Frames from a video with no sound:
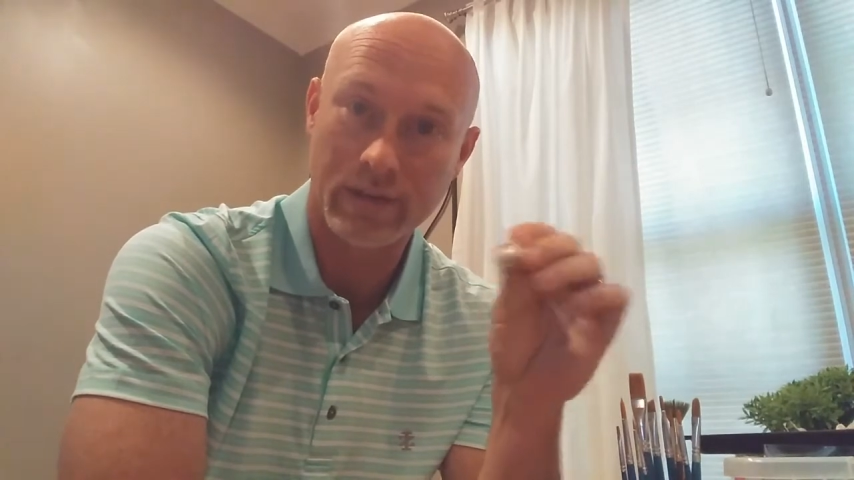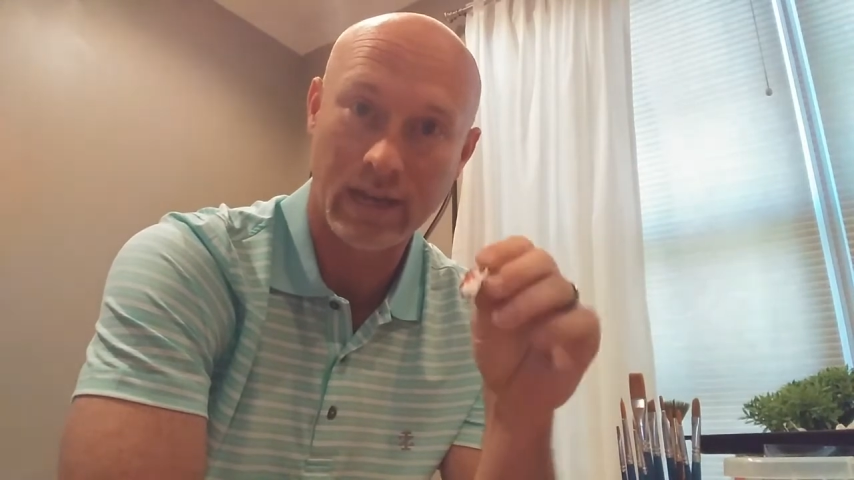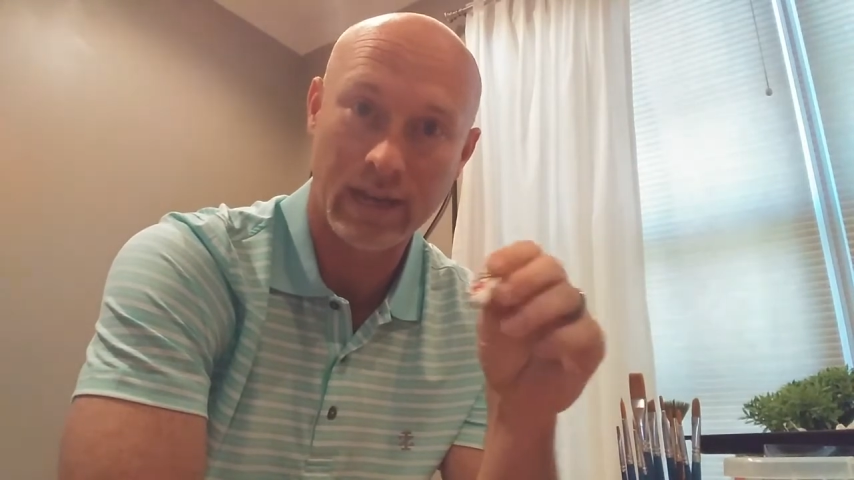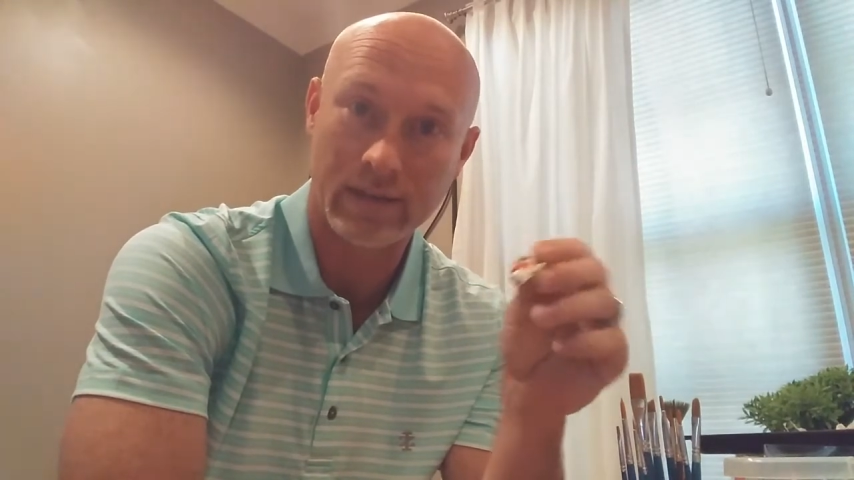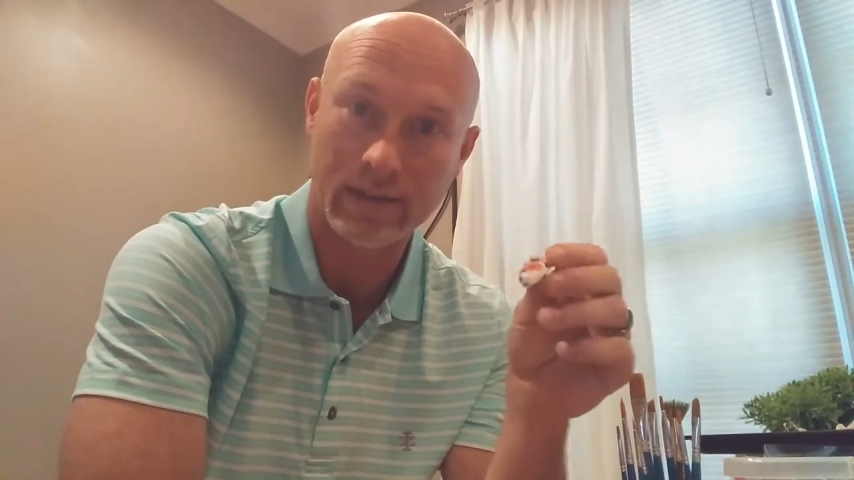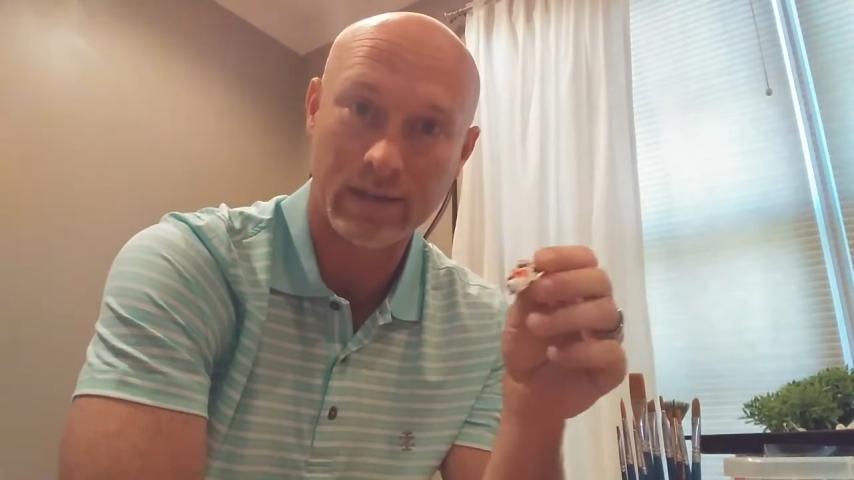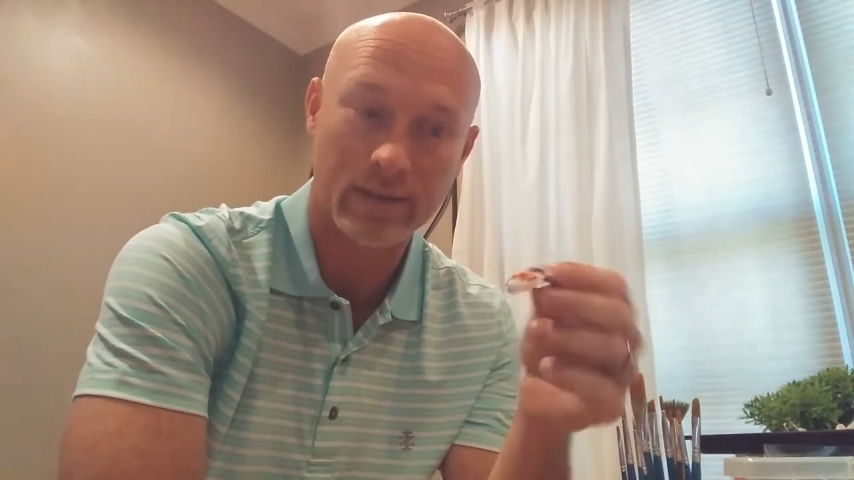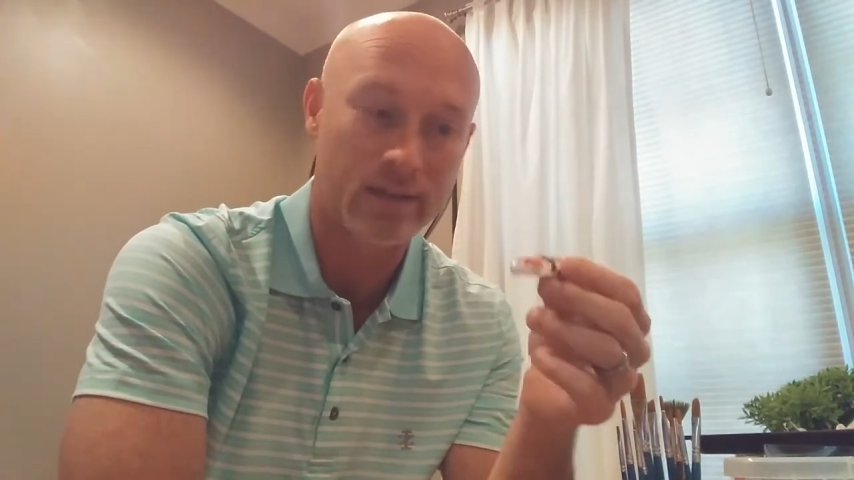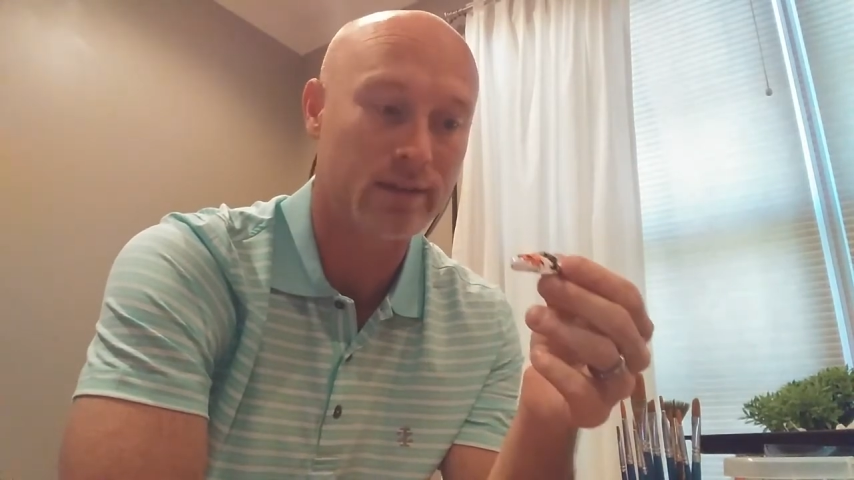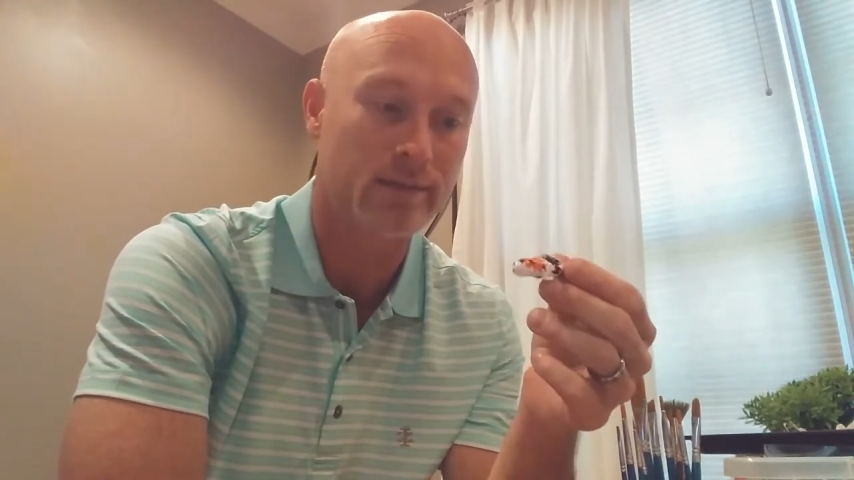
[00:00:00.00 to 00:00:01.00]
and
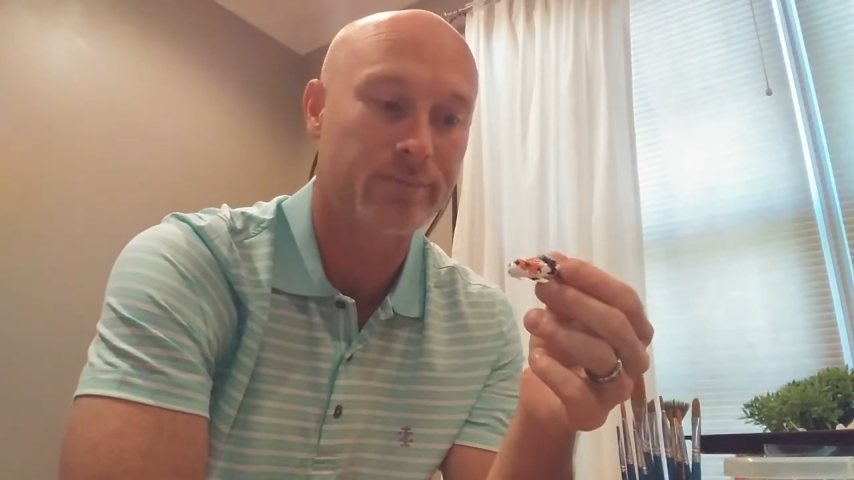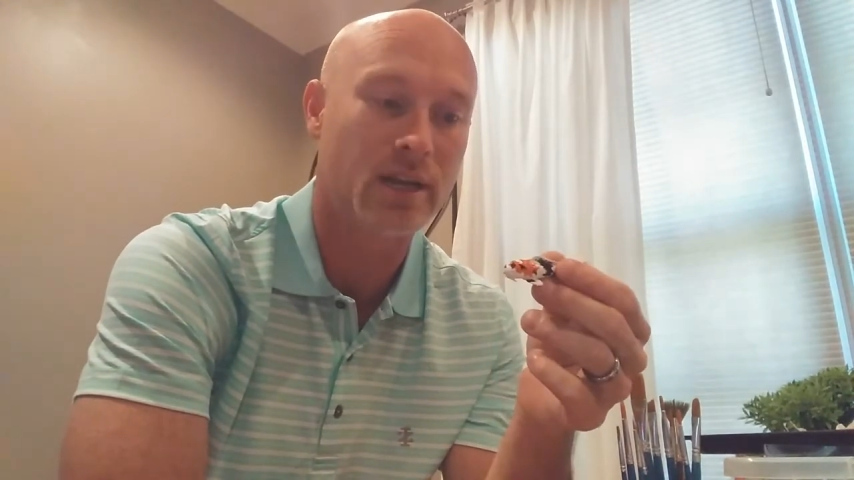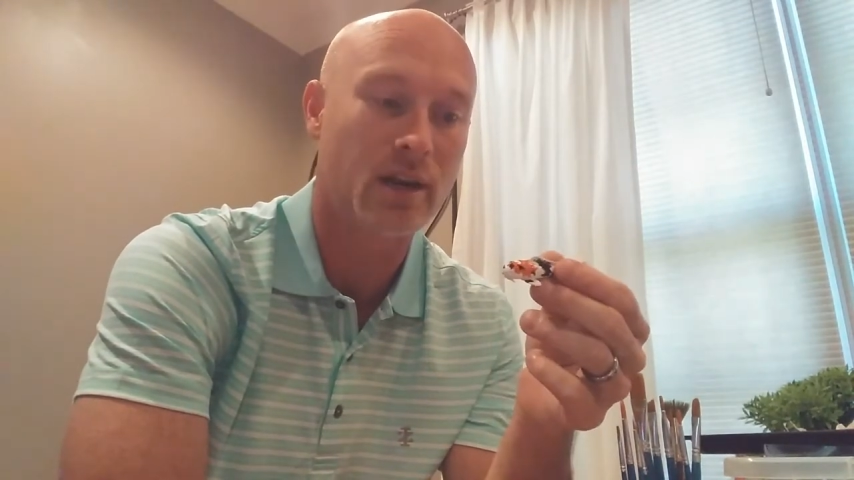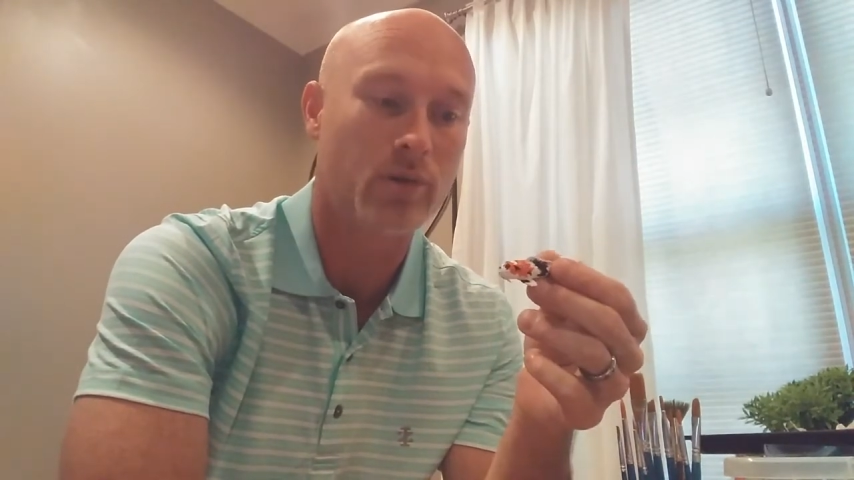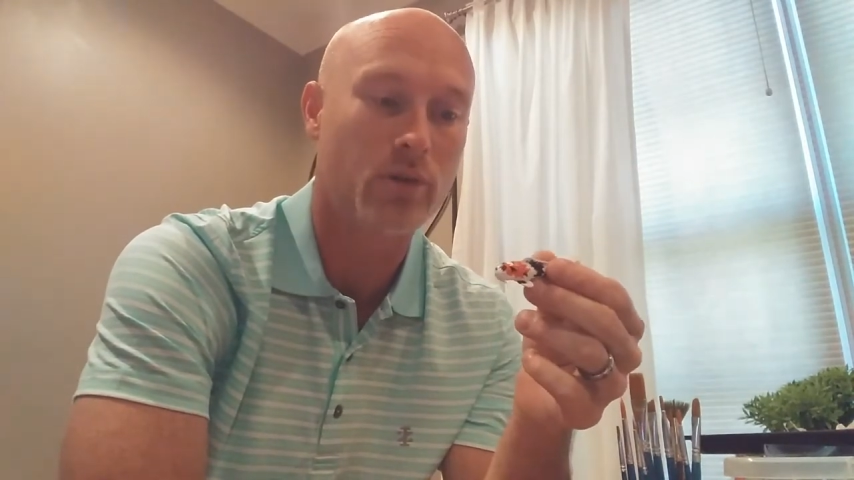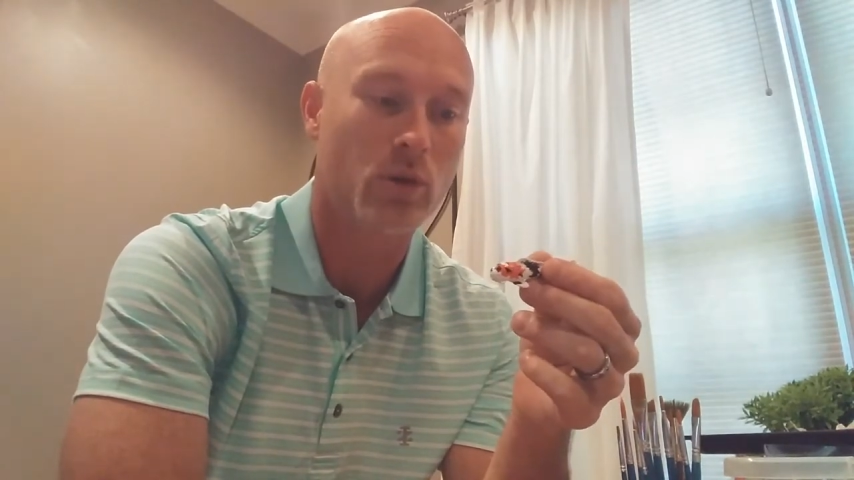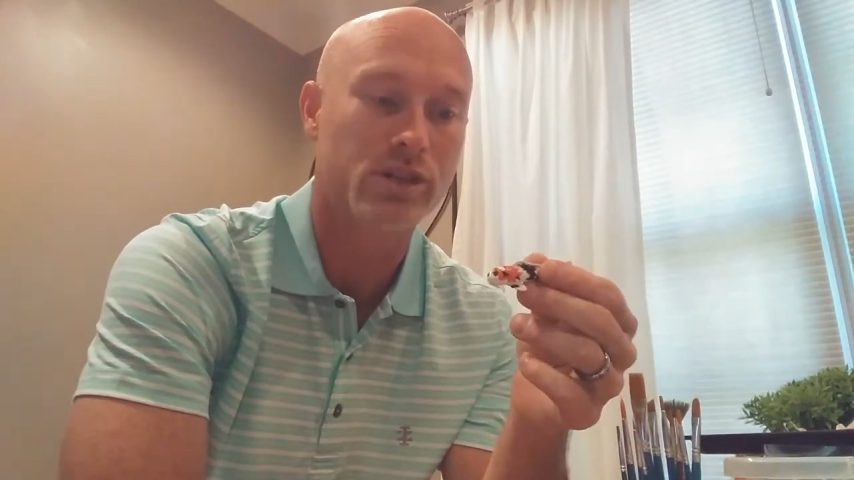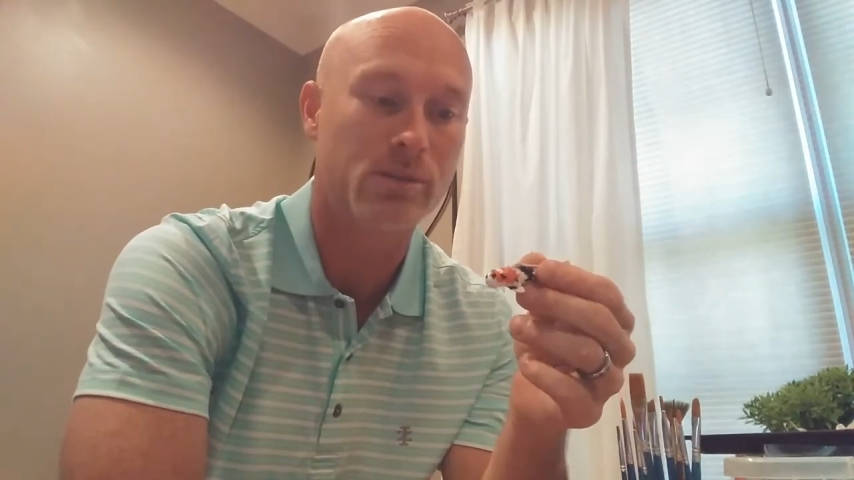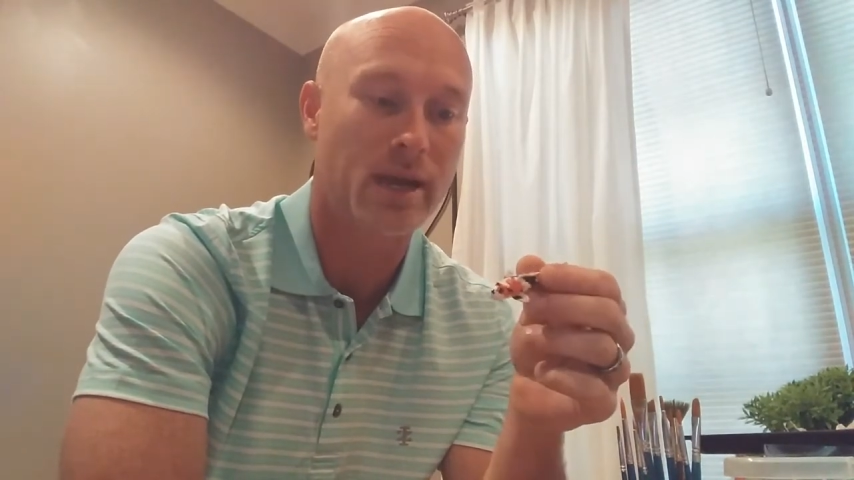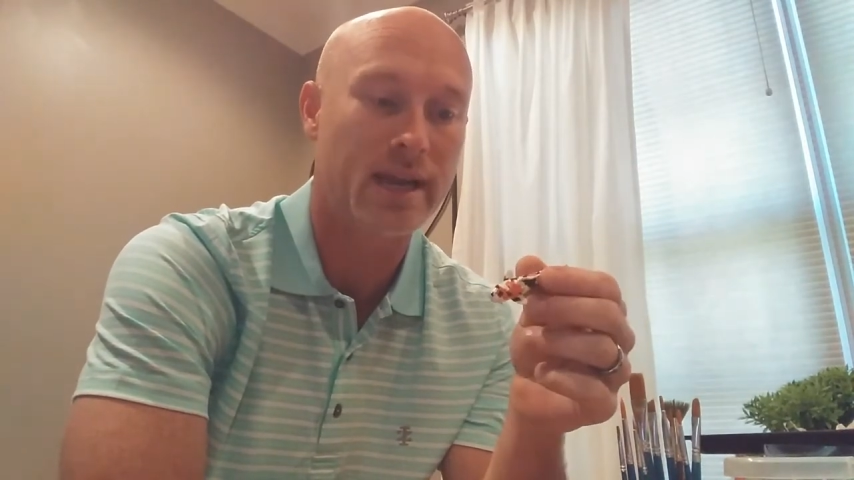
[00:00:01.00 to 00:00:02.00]
then you know, of course,
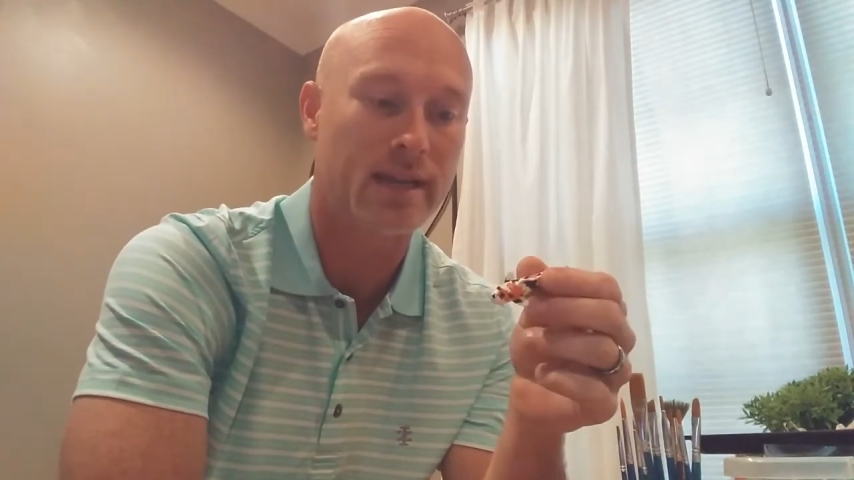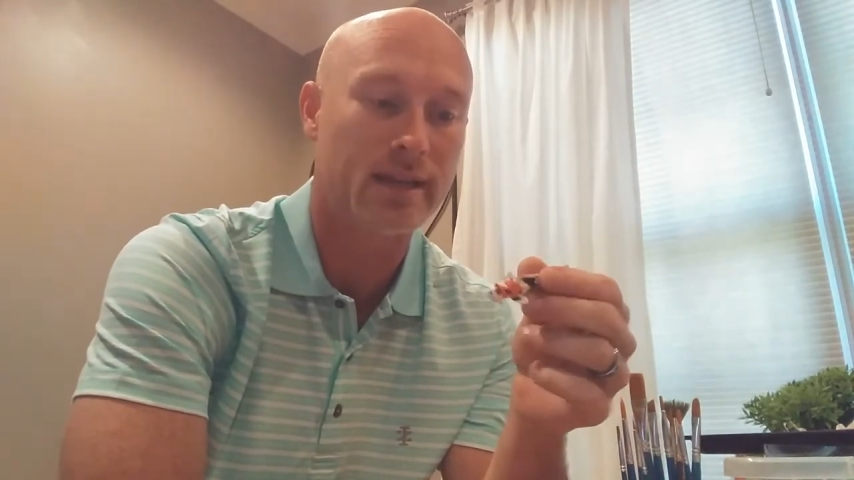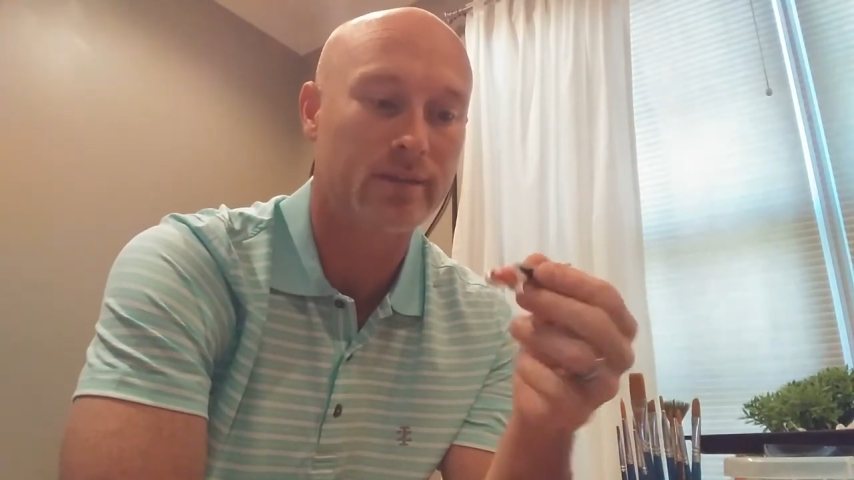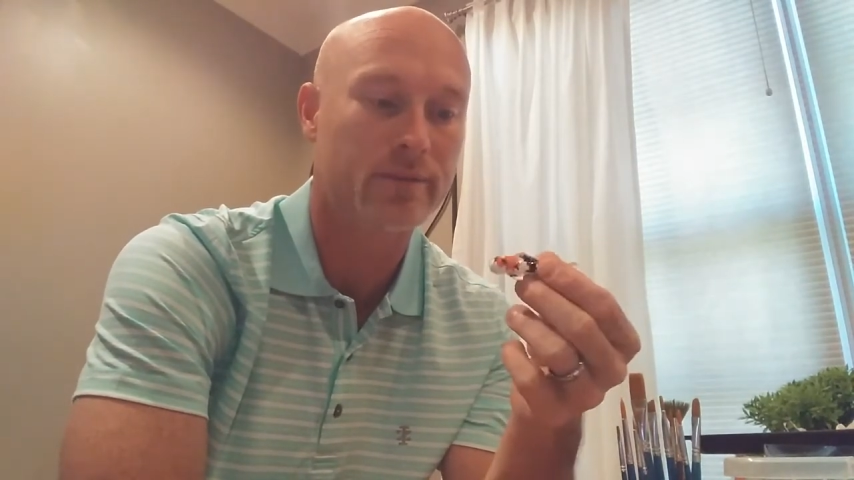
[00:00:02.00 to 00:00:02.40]
you bake it.